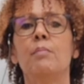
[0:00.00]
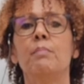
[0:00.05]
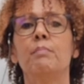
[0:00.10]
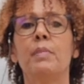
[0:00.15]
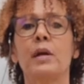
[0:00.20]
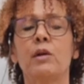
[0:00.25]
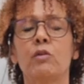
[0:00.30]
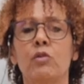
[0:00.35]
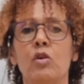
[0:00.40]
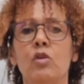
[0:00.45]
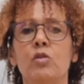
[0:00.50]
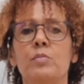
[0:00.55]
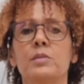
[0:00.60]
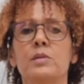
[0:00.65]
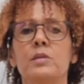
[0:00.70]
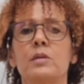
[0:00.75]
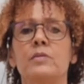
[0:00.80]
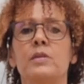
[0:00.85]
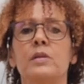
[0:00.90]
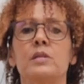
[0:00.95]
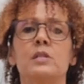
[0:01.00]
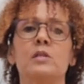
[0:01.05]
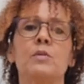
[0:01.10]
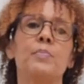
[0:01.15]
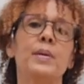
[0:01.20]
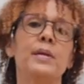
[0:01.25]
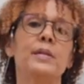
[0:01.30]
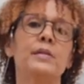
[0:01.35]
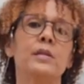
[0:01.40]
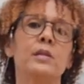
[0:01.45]
microbes, that's
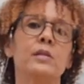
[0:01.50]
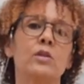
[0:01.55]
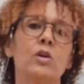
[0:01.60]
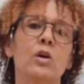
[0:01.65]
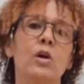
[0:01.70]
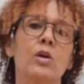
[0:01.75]
dependent